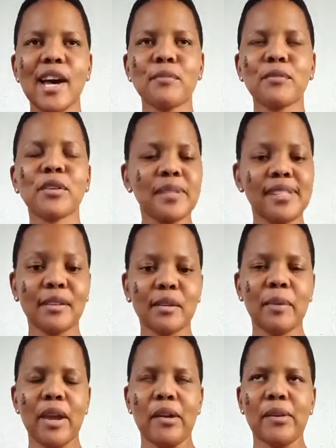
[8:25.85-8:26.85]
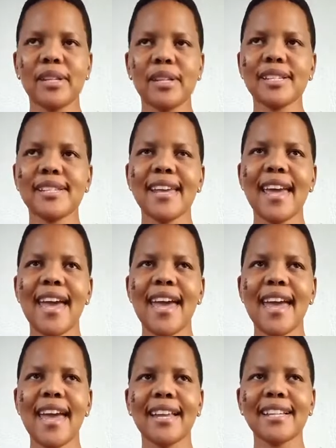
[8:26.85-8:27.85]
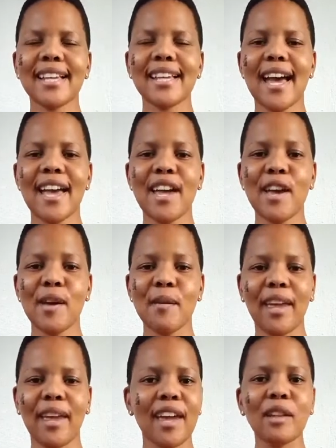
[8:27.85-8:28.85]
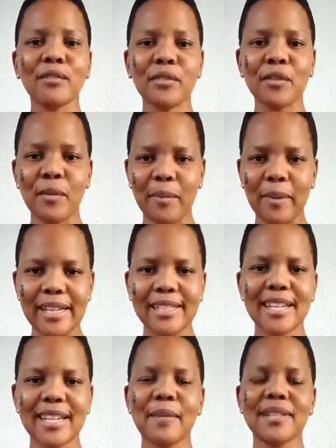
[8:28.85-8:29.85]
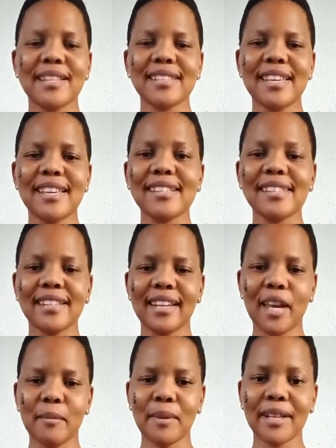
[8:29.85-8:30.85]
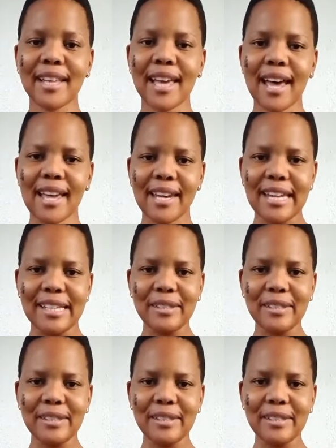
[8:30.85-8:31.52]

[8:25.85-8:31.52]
from a single parent, and I hail from Indaba Zase, Eastern Cape, Eqala,